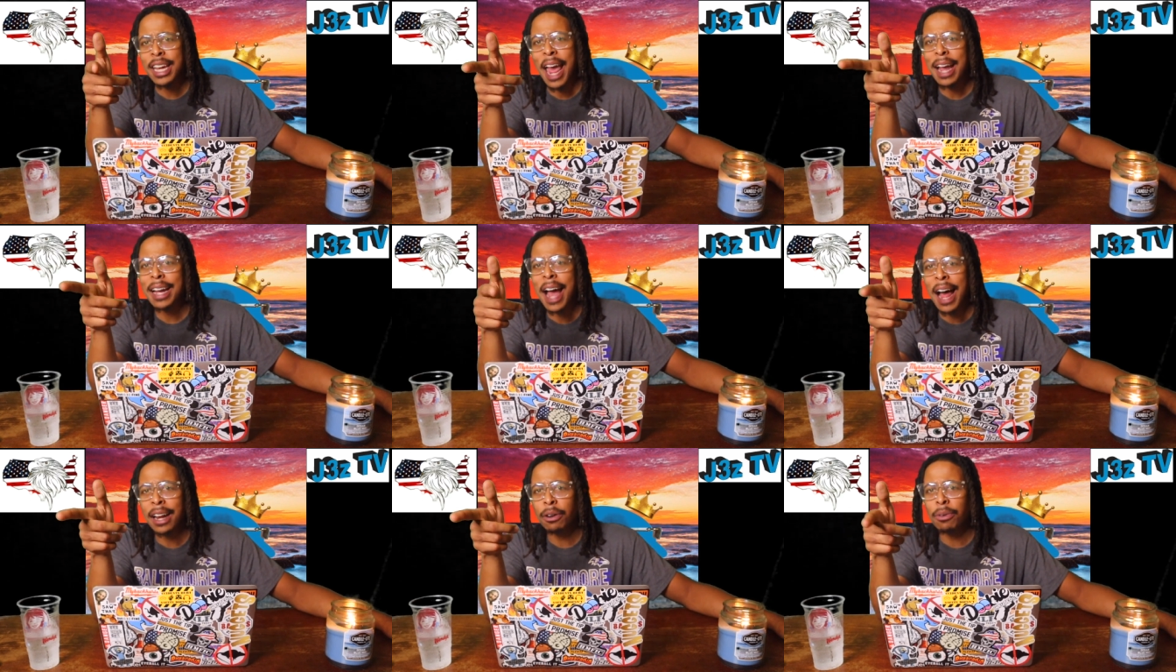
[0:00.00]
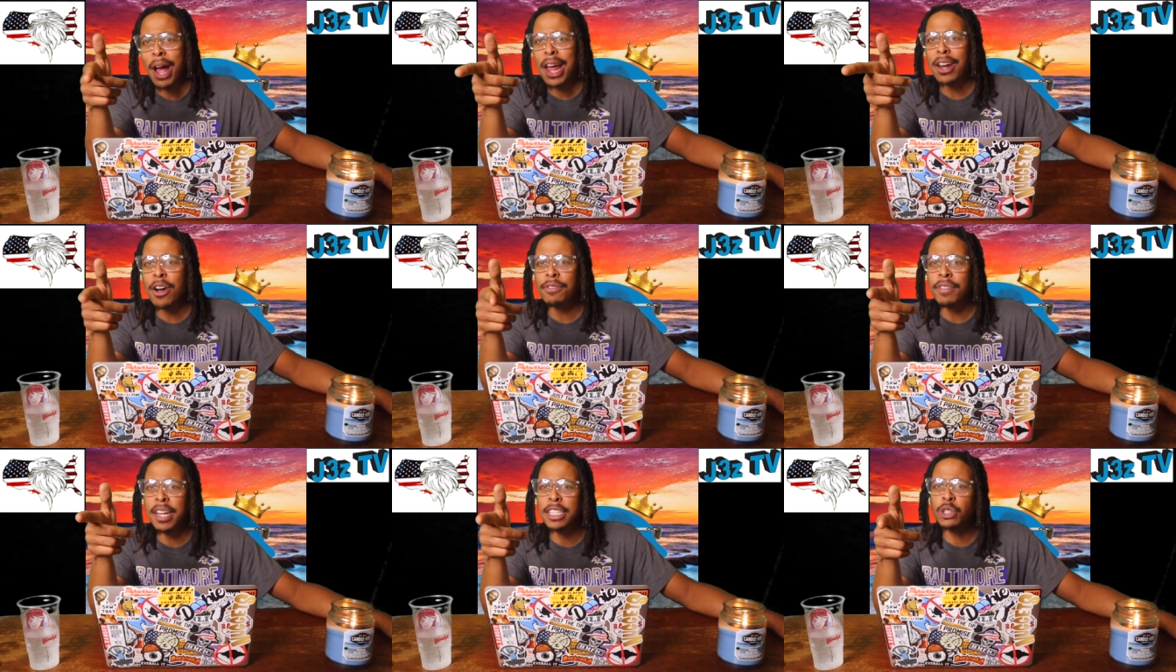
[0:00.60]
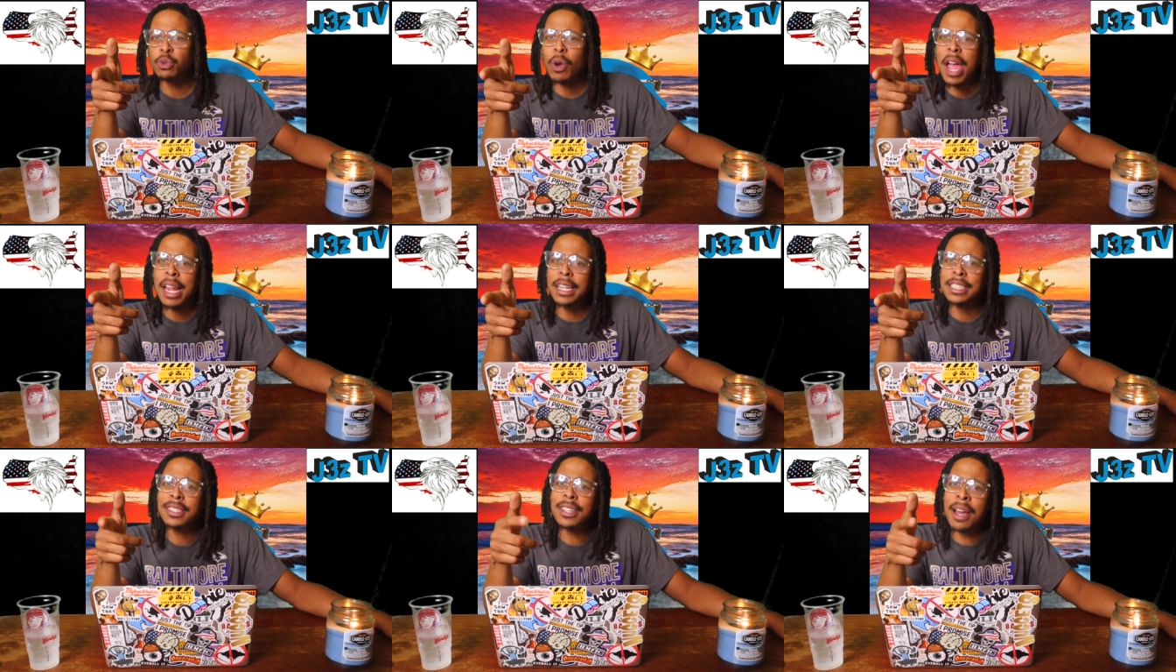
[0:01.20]
that Colorado
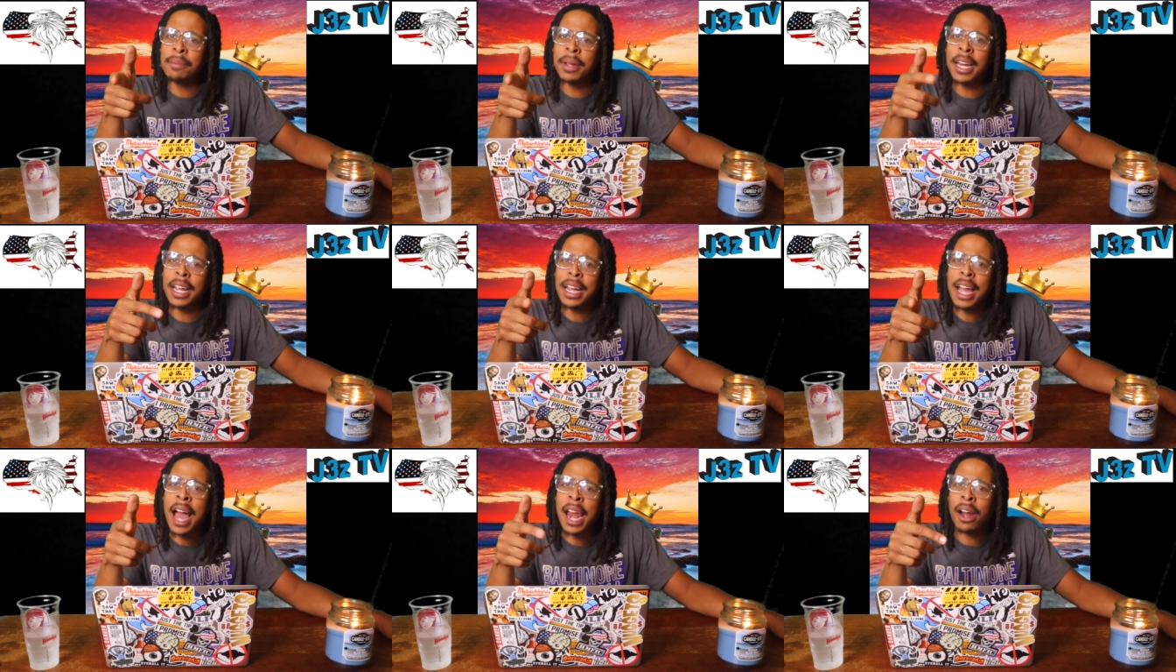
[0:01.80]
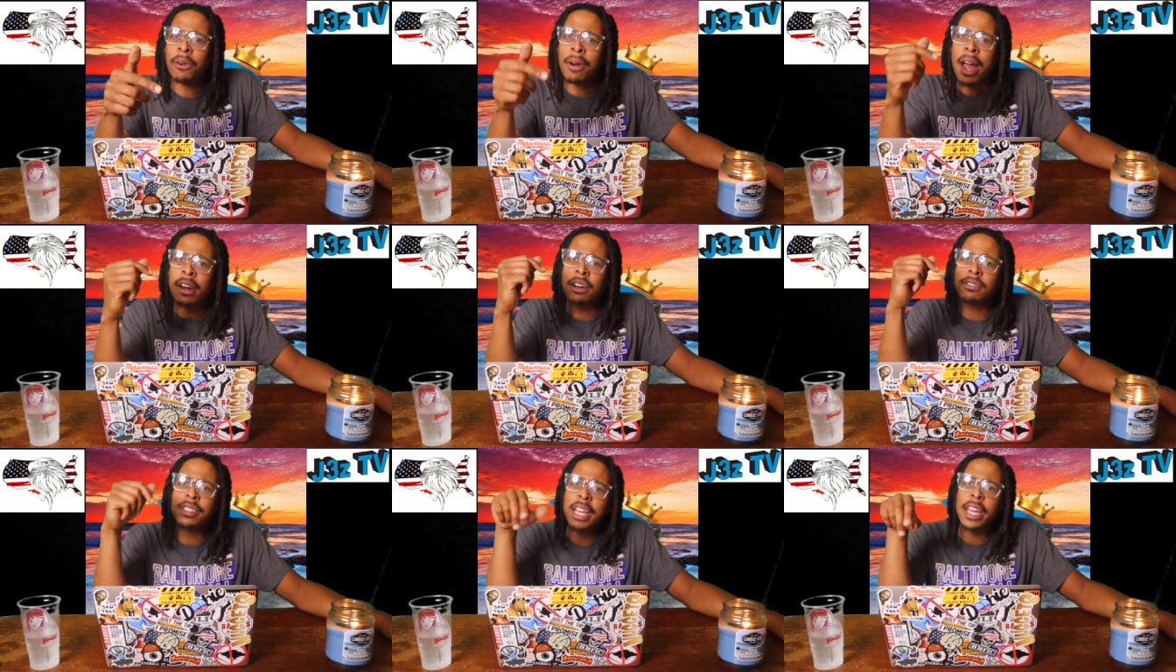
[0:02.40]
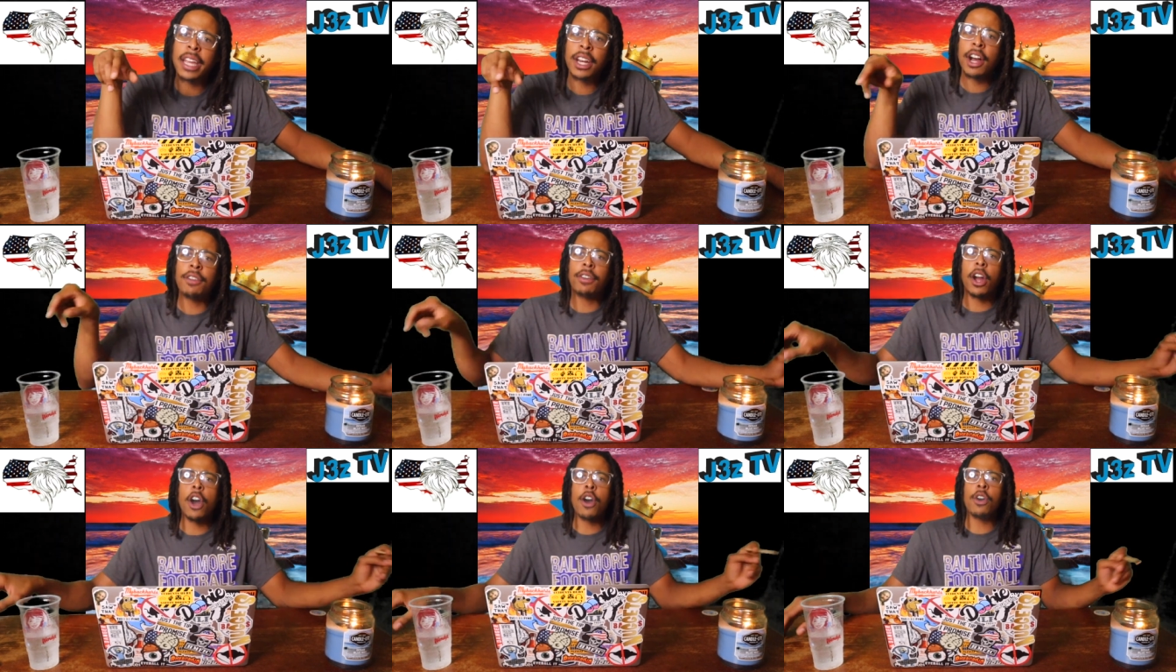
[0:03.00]
Venezuelans coming in Colorado taking
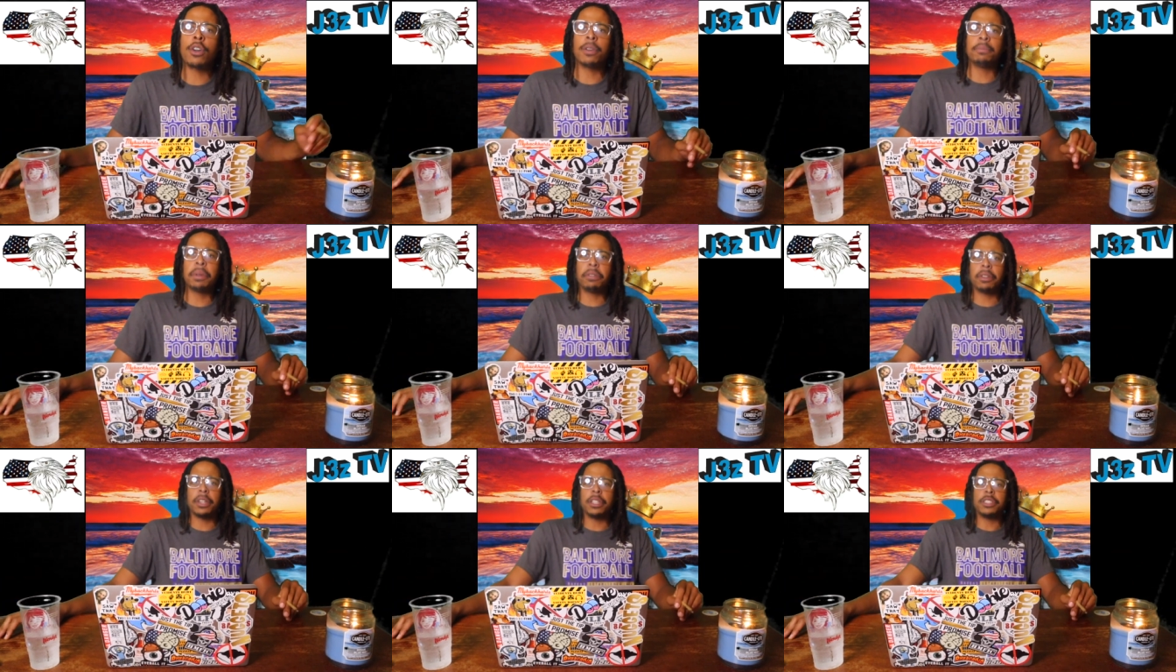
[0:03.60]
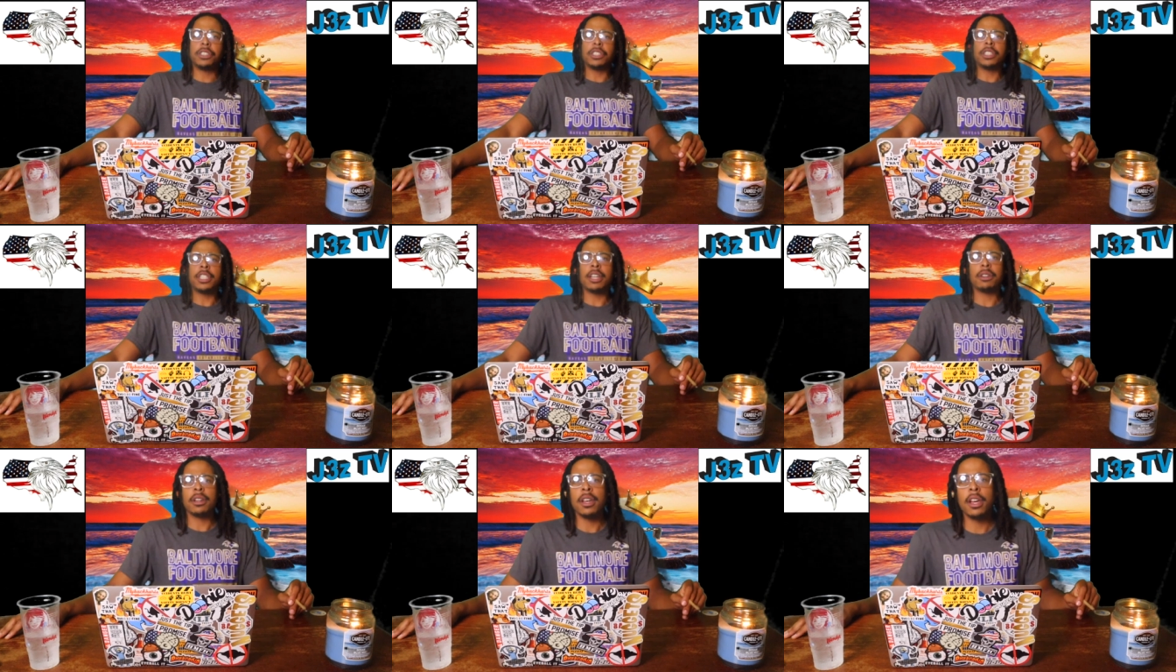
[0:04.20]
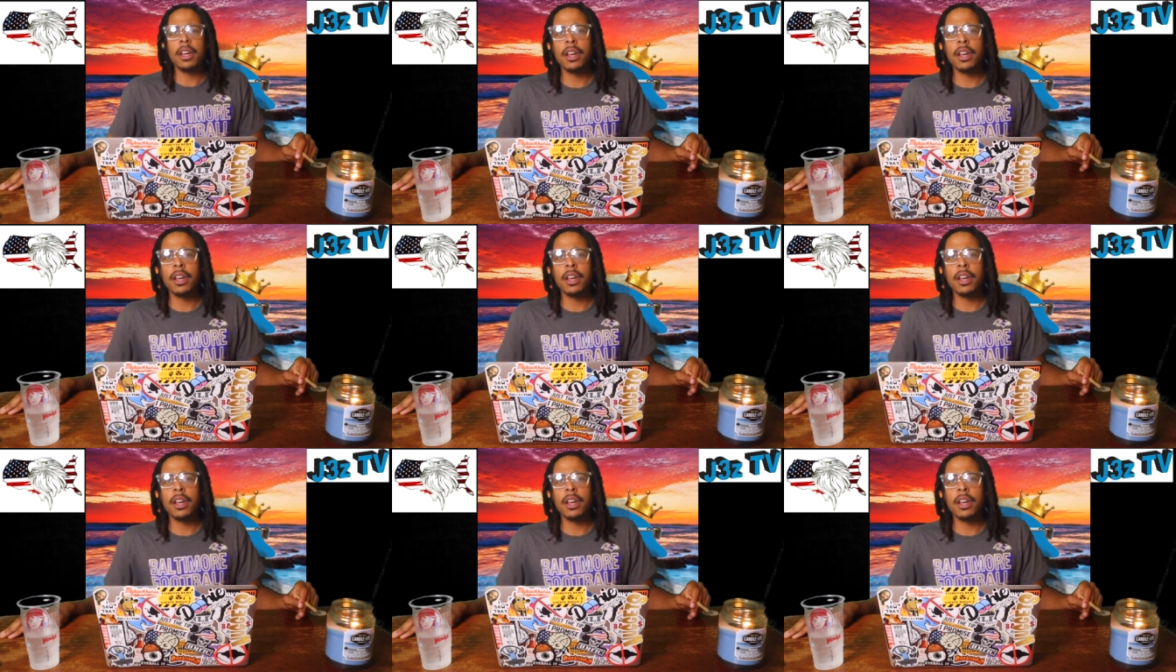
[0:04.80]
over whole communities and shit.